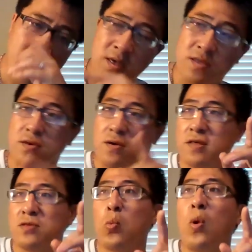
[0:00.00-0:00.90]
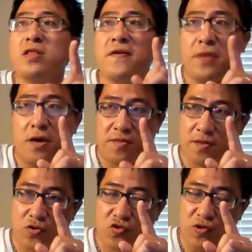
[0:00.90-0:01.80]
So that's one of the
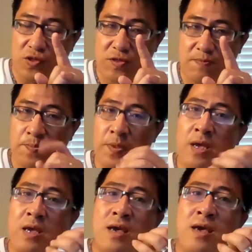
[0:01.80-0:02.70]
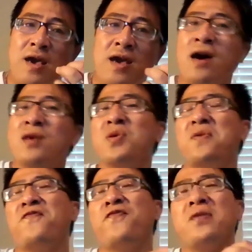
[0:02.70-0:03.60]
assertions. And also,
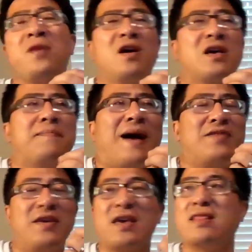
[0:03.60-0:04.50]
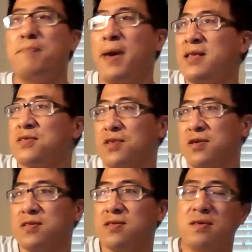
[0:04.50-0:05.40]
if we talk about
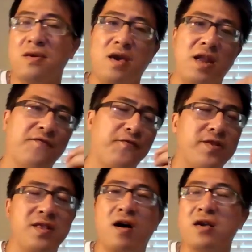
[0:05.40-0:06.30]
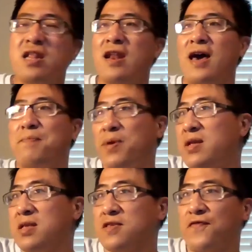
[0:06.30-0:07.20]
expenses, and if we talk about
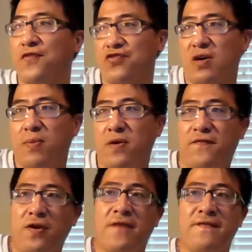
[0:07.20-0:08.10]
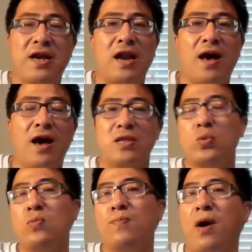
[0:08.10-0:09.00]
liabilities, for example, if you have a client
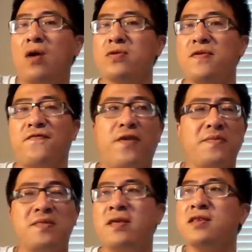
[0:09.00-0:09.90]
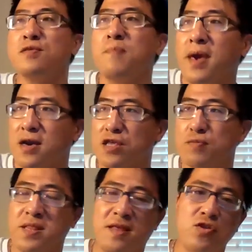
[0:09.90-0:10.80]
who borrowed from 6 banks,
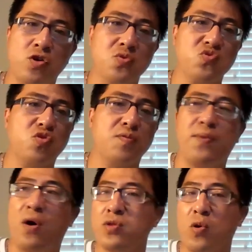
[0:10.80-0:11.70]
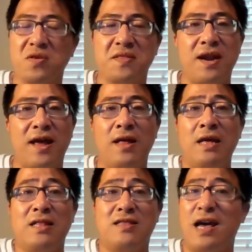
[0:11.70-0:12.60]
but they chose to report only the
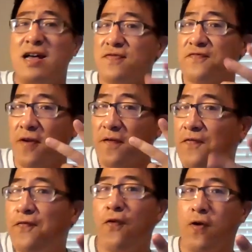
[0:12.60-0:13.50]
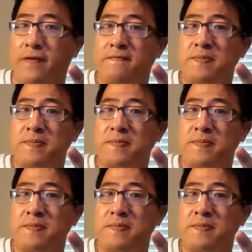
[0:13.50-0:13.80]
debts from 4,